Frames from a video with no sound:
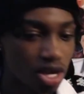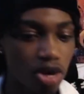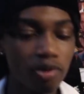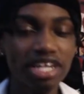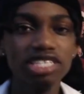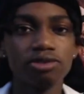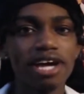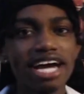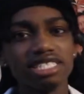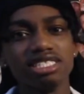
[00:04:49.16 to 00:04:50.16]
With these
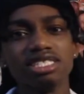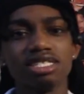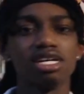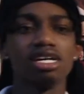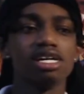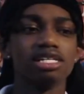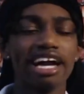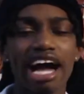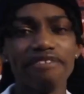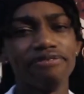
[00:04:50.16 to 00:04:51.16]
reactions,
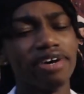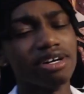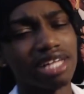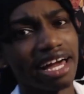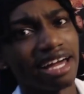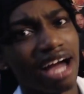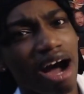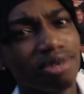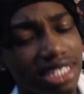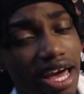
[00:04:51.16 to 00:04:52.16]
like I felt like I
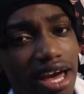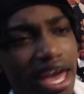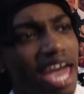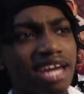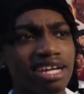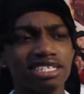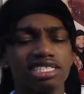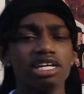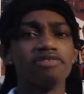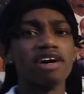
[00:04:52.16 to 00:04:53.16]
was editing
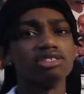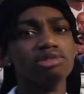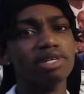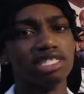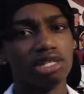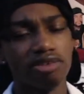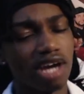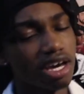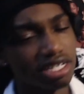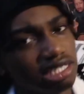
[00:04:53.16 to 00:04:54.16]
stuff out too much. So if
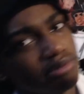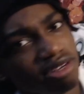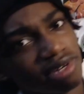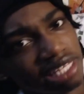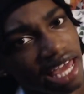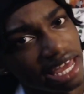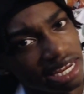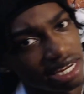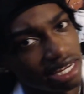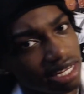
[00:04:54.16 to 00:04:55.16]
y'all didn't see me really
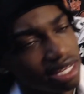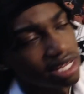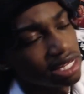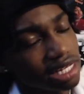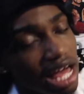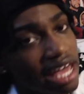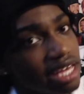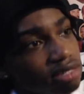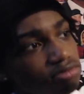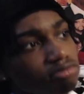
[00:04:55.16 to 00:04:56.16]
editing,
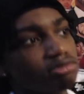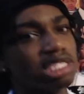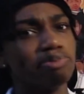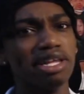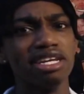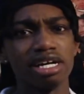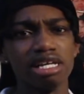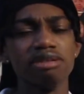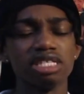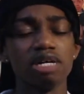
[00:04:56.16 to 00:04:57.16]
like splitting the
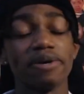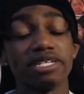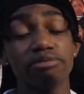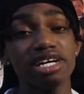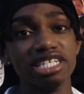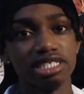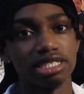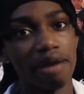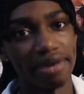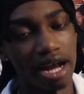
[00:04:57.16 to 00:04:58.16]
clips up as much,
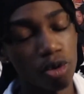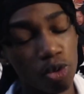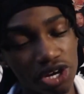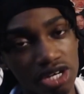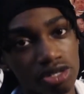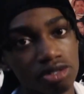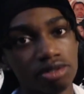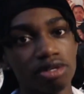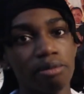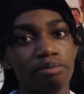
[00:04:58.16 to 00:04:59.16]
I mean I will,
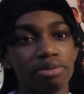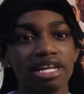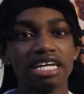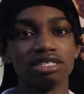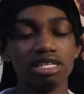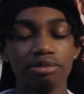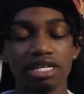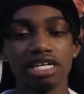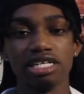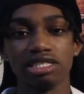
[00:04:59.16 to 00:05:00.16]
but that's only
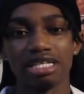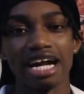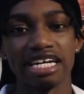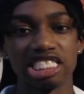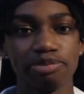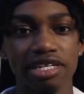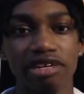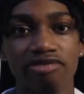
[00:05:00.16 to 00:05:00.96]
because I gotta split the